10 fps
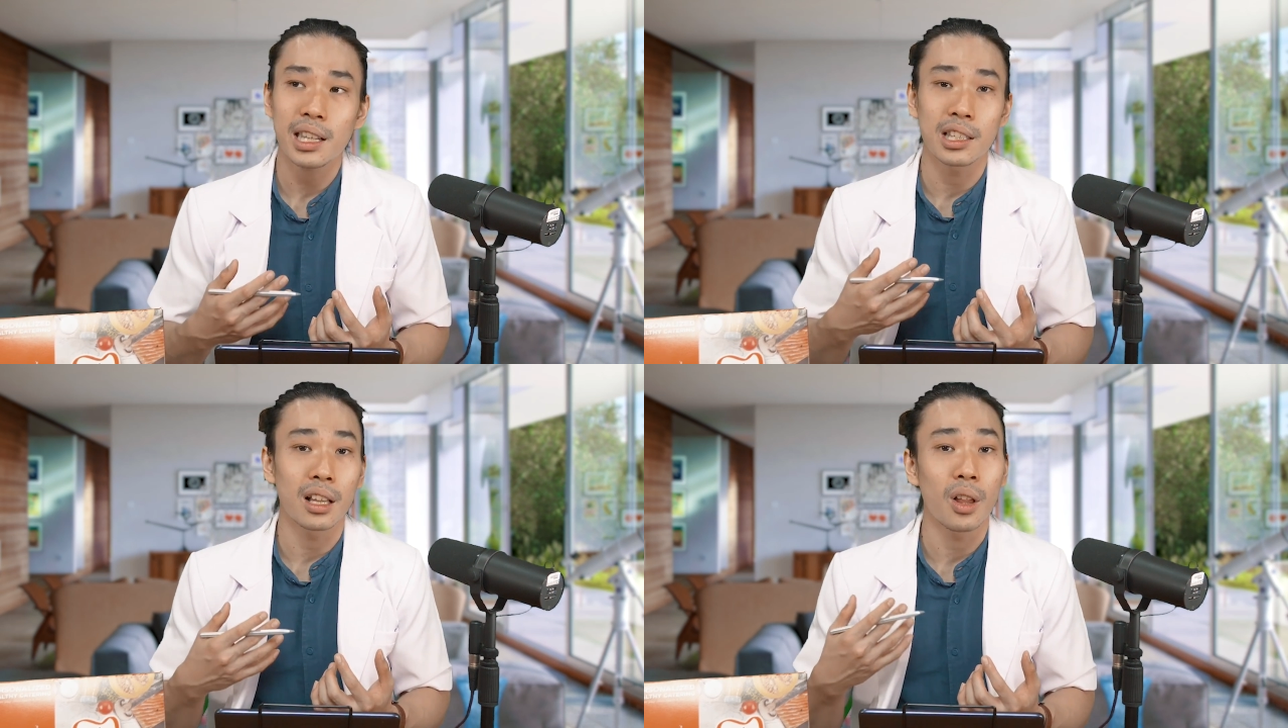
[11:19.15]

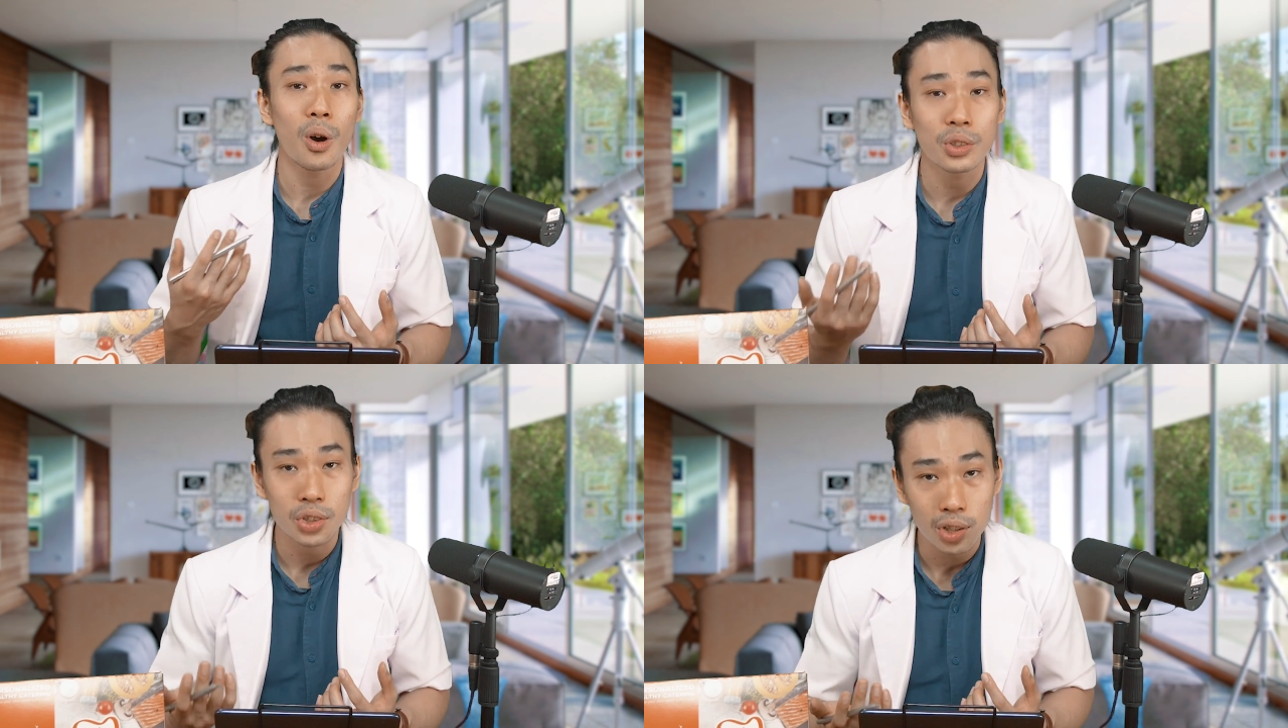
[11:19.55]
In the
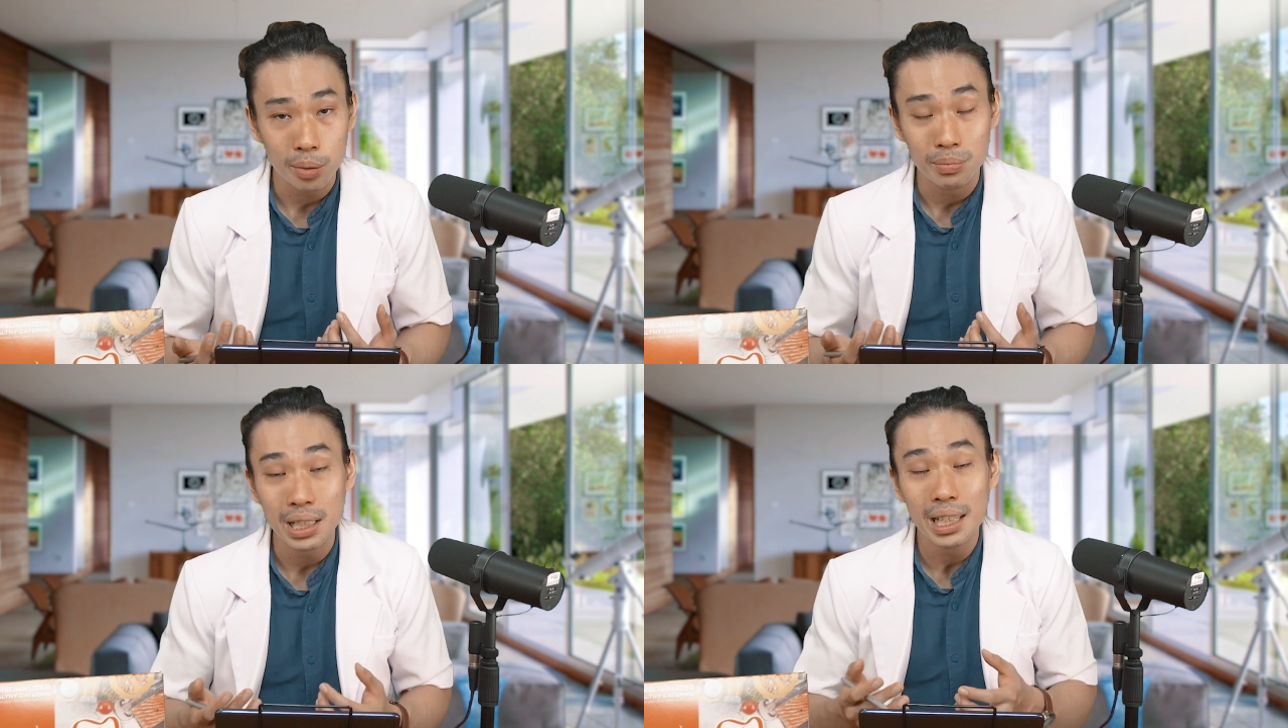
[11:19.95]
long
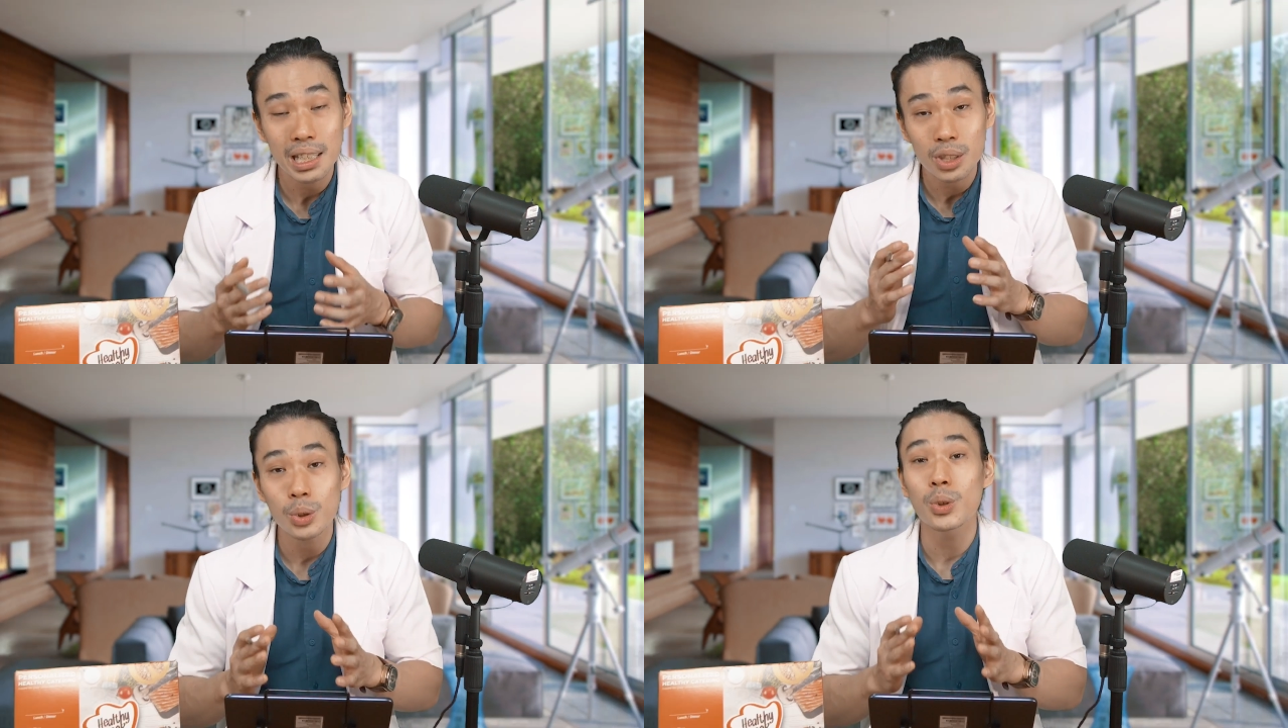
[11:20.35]
term,
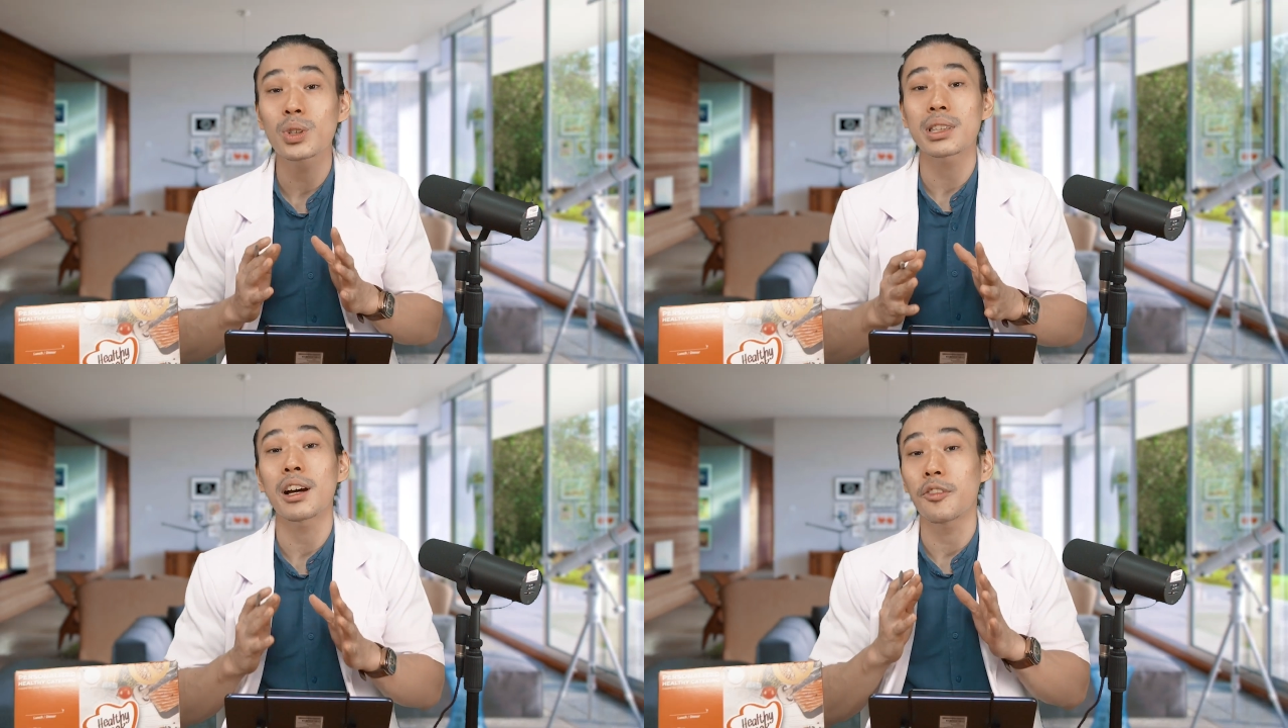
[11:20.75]
it
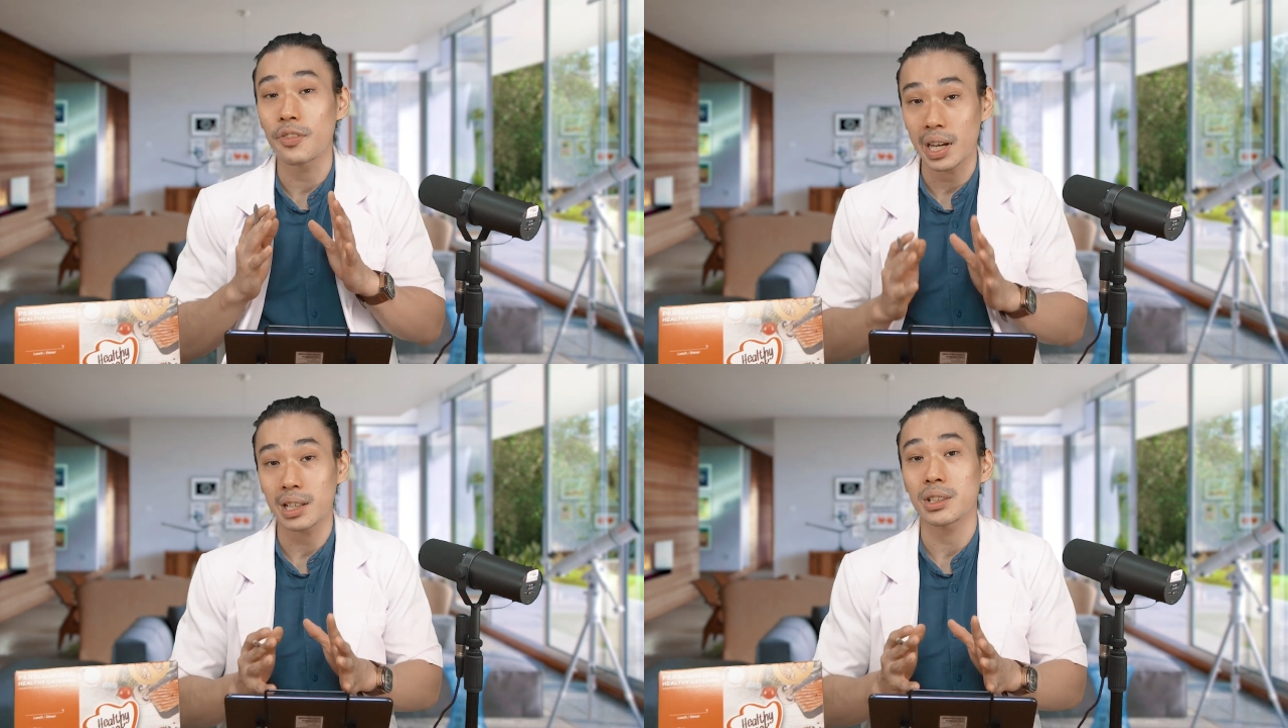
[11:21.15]
could
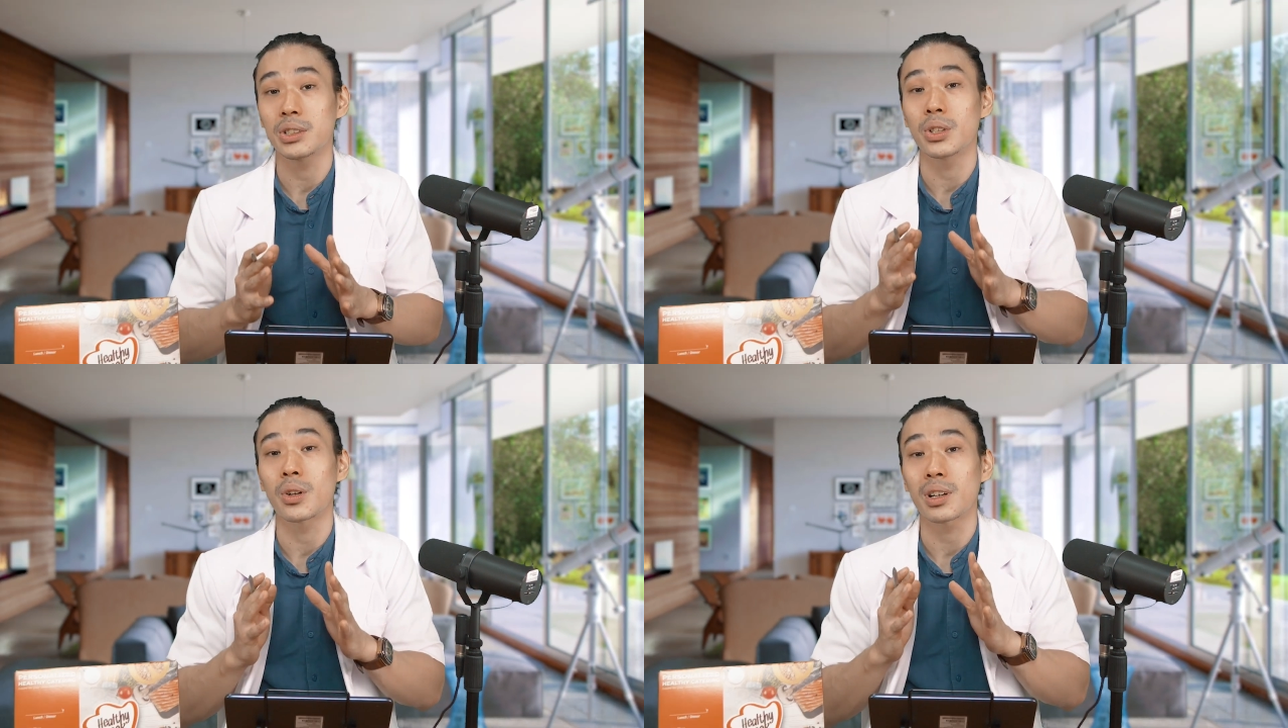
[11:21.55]
affect
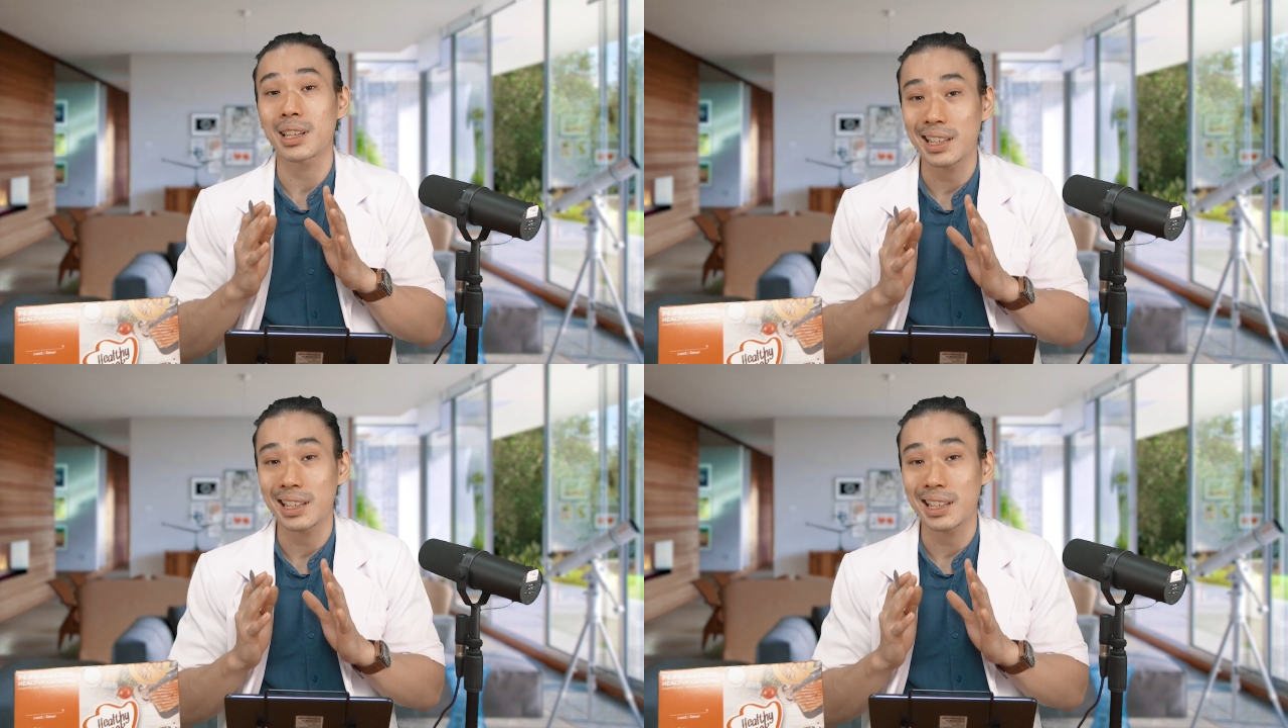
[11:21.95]
your